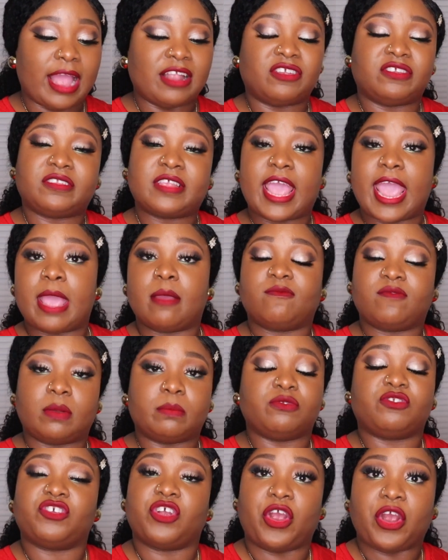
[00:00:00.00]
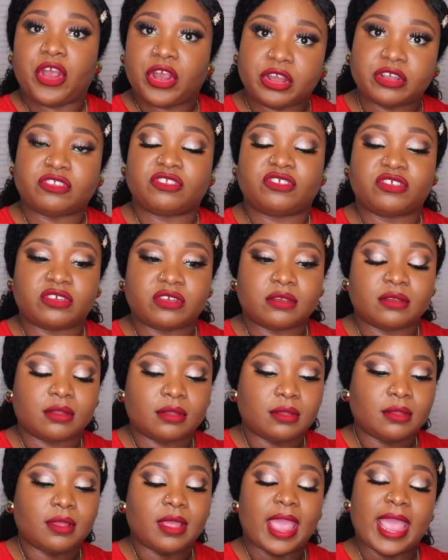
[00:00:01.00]
I just came from church
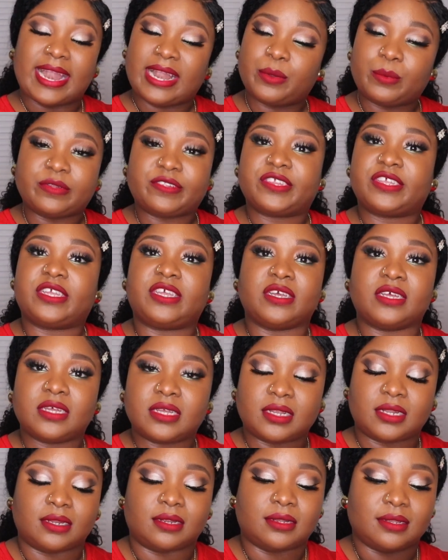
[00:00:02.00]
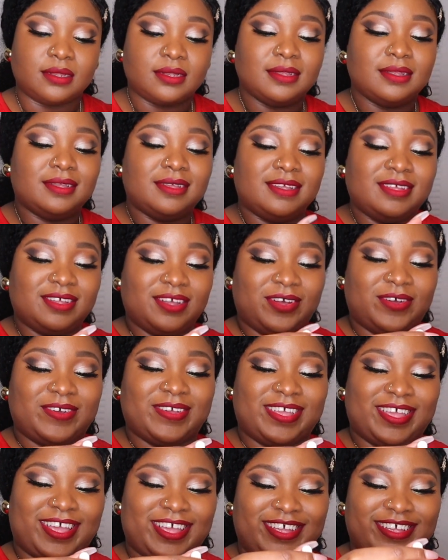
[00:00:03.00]
and it was good.
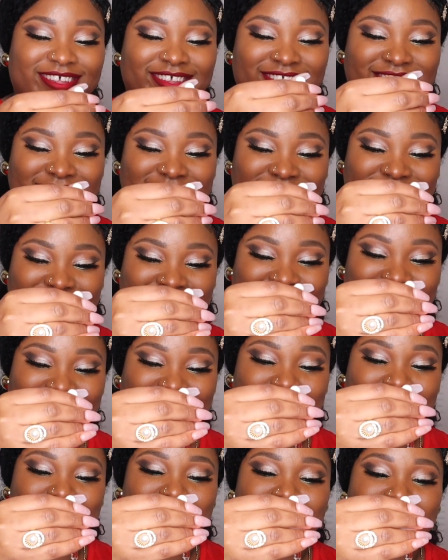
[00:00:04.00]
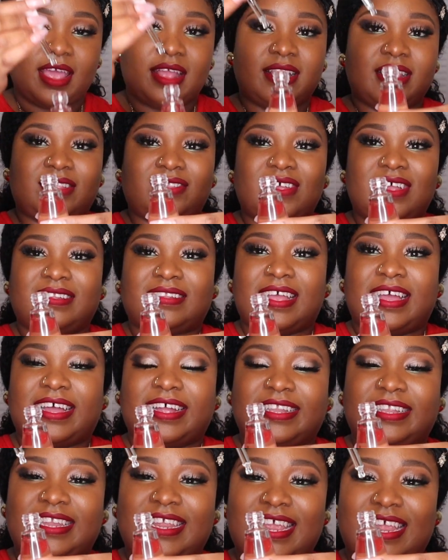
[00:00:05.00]
Okay. And so it's
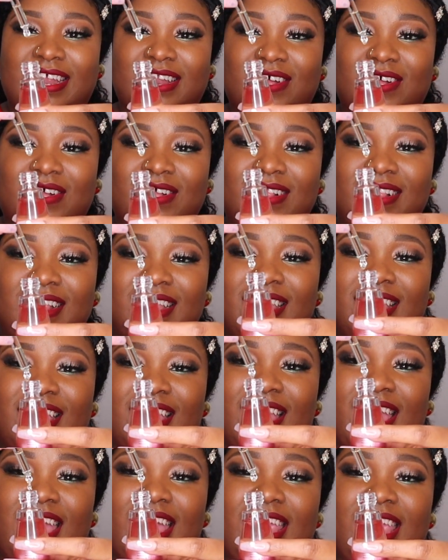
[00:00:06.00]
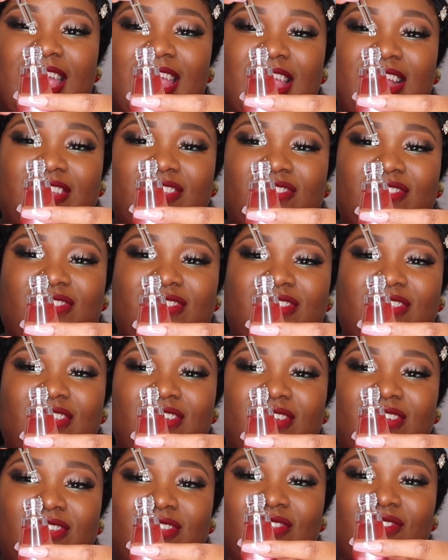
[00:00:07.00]
like a needle and
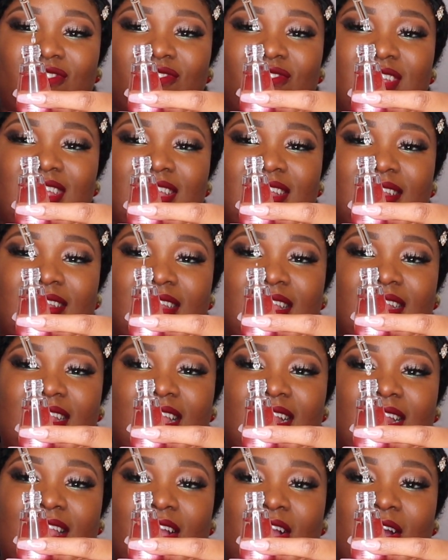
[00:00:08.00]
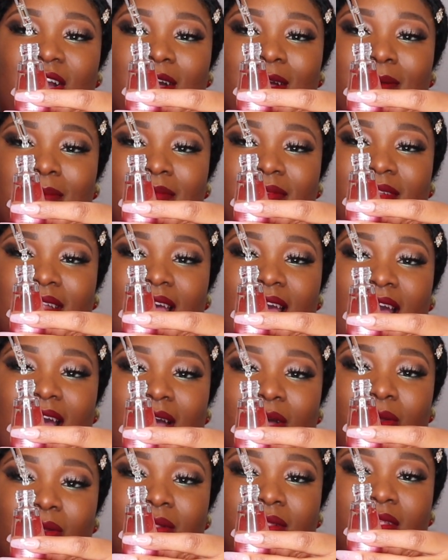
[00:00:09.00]
you squeeze it and it comes
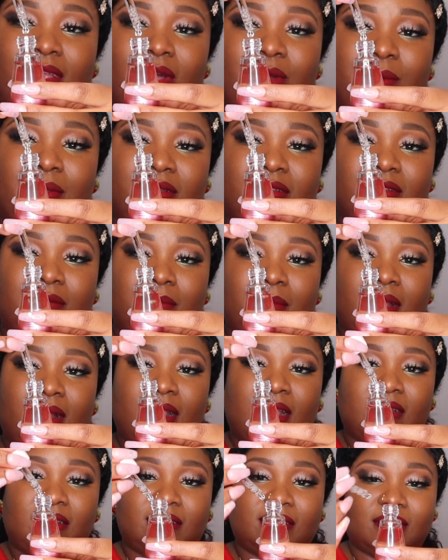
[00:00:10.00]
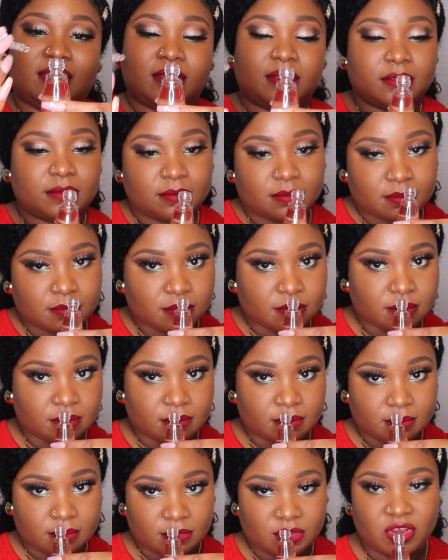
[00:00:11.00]
out. How it smell? Let's see.
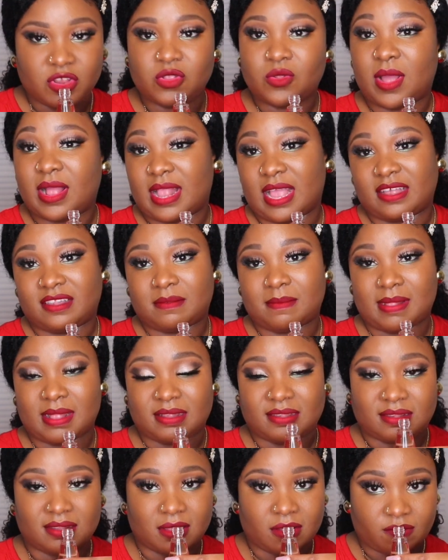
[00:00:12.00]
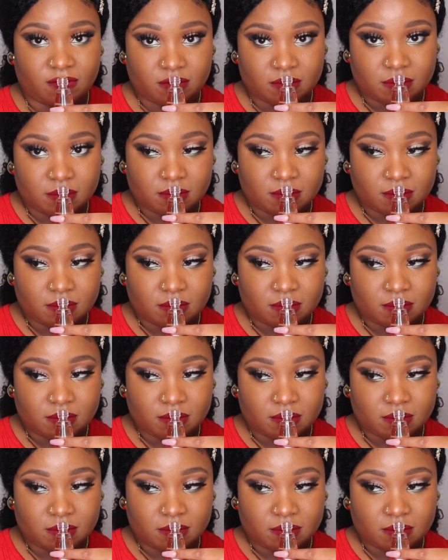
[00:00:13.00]
You know I like smelling stuff.